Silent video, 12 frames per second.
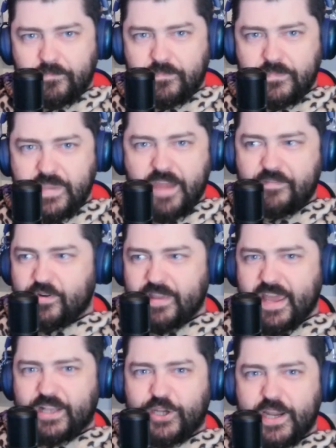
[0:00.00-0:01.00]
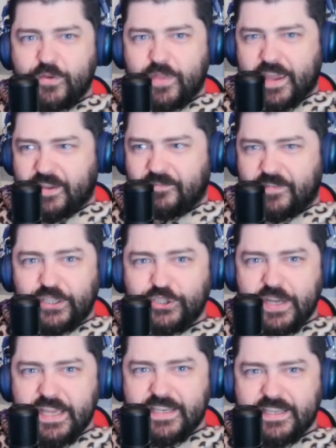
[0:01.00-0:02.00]
Do you ever like try to like envision
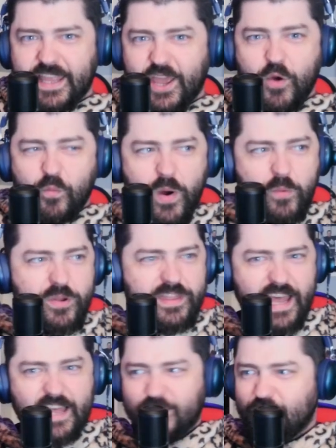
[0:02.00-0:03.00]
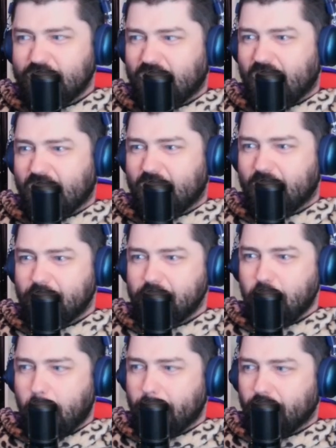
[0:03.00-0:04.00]
it? Like, what would that look like?
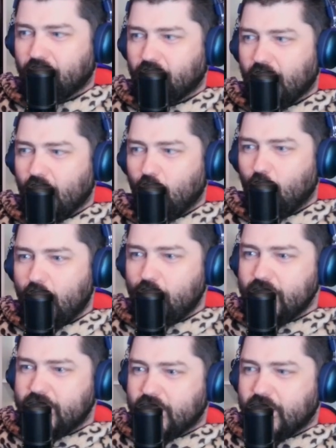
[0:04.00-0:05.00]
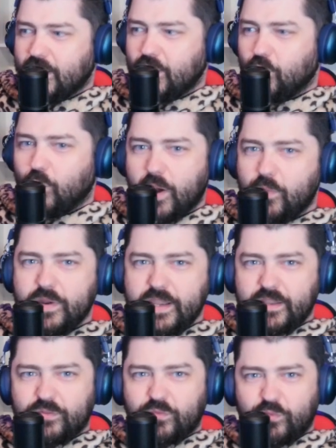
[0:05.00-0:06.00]
What would
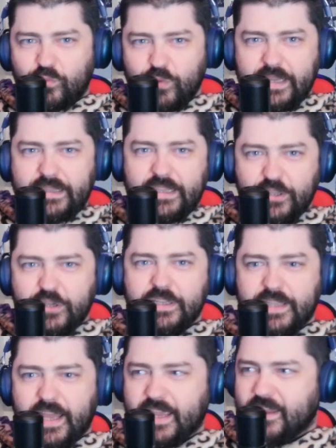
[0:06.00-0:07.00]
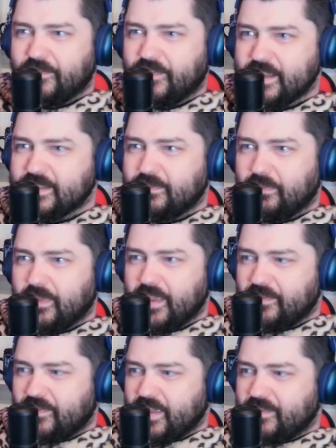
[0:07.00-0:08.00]
it really look like if
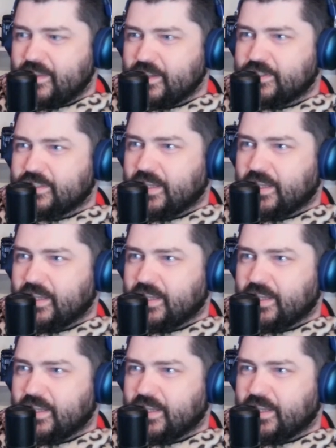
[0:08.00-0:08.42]
this